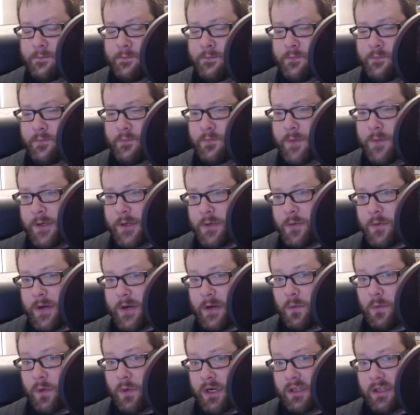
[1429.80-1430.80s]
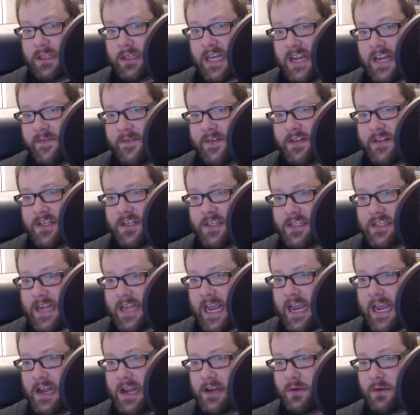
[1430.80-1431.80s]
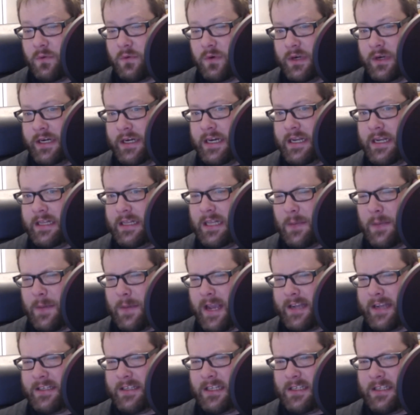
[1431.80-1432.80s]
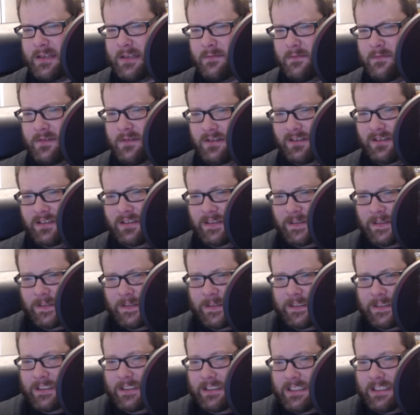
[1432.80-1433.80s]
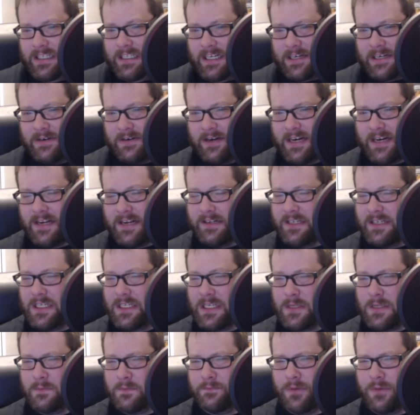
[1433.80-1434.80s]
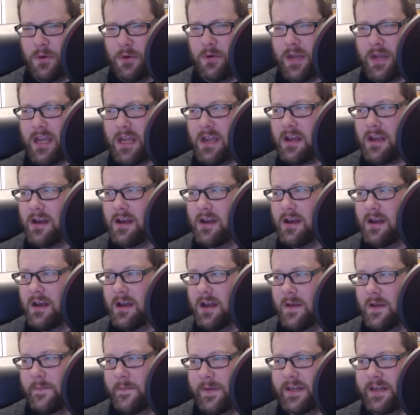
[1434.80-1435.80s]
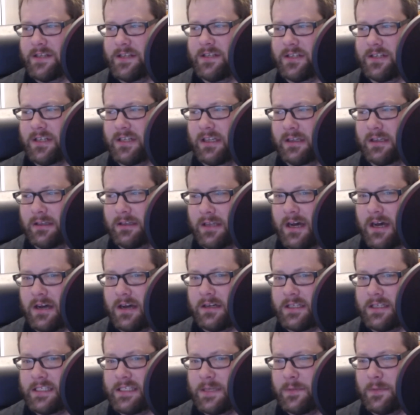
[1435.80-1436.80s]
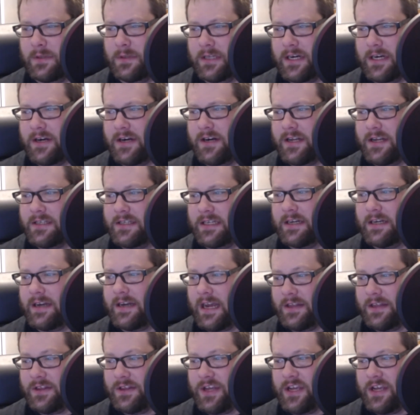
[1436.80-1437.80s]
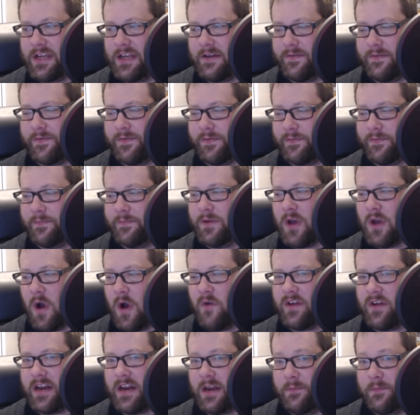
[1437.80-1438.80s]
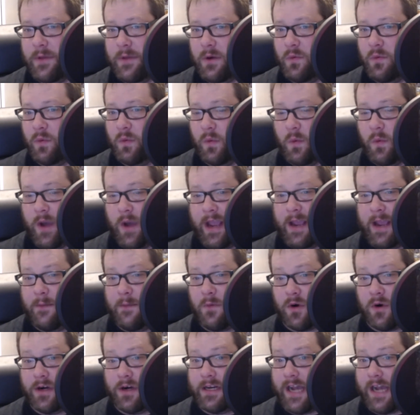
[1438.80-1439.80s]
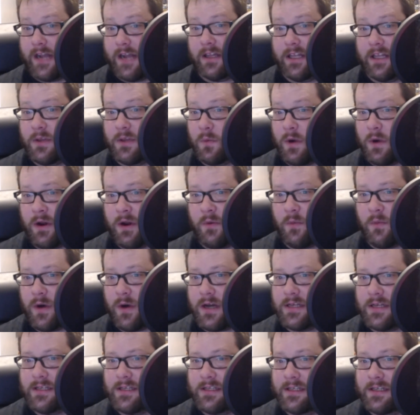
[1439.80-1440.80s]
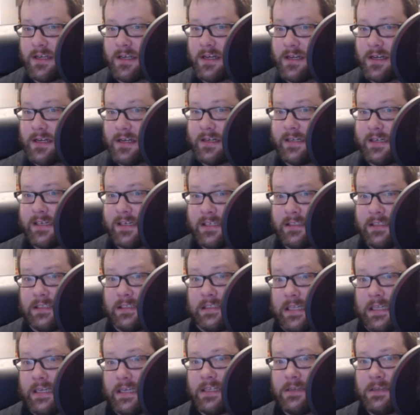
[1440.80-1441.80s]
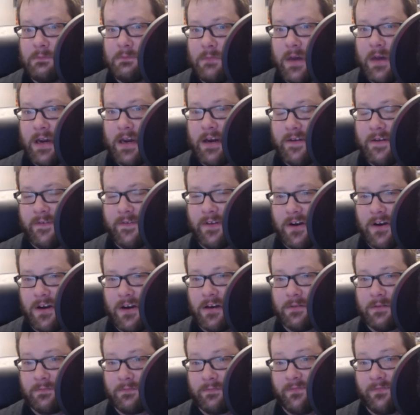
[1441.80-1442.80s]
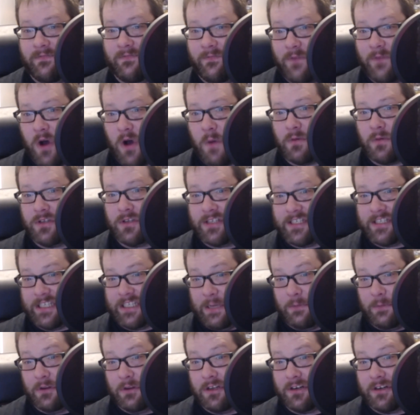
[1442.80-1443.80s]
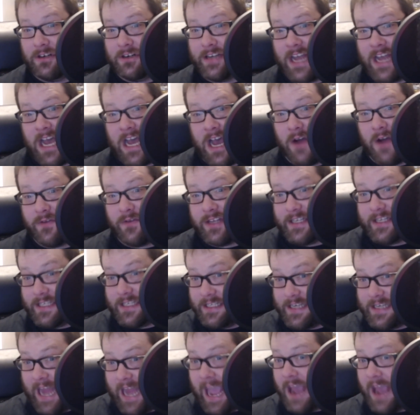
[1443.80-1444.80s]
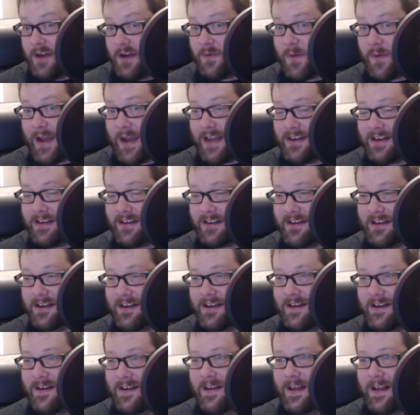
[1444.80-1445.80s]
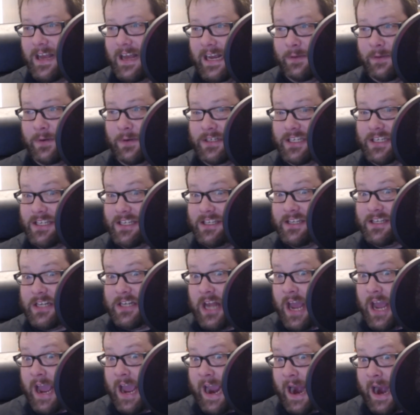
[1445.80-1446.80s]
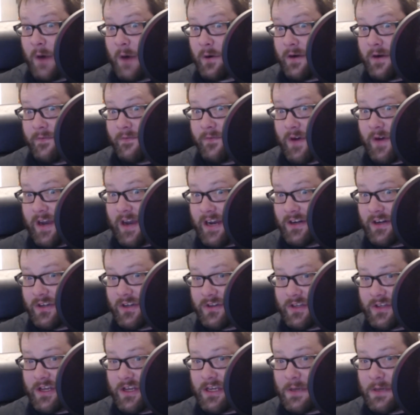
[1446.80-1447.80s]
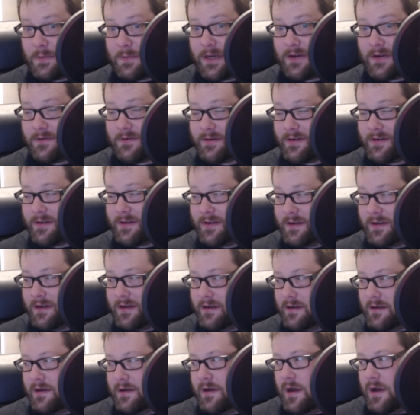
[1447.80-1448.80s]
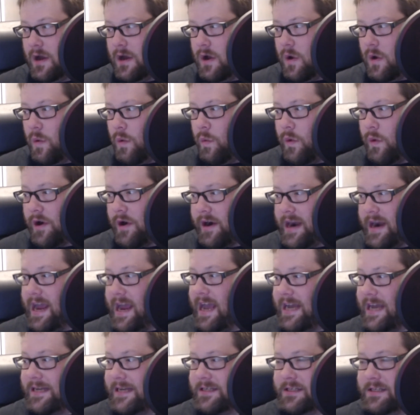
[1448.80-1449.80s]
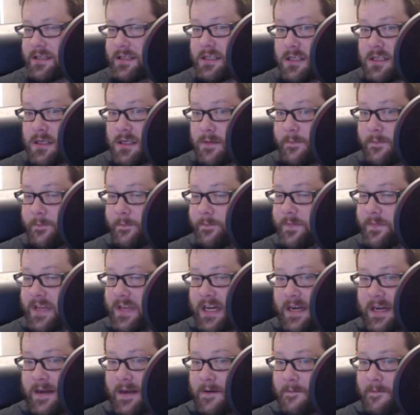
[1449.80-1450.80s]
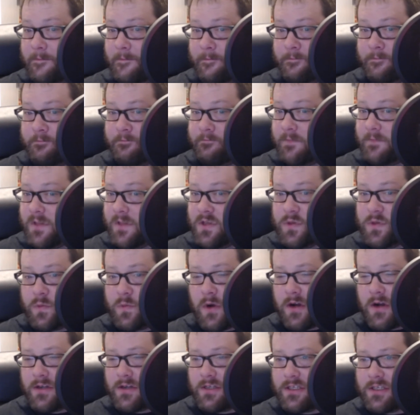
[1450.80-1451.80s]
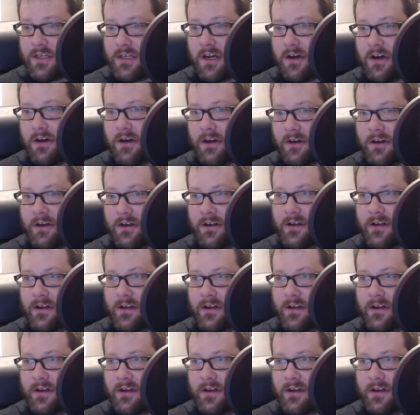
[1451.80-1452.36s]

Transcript: between real life and The Stand really makes it eerie and spooky, because there's a lot of similarities, and I think if COVID had been way more deadly than it was, things might have gone almost similar to how The Stand went, which is terrifying to think about. Whereas Swan Song,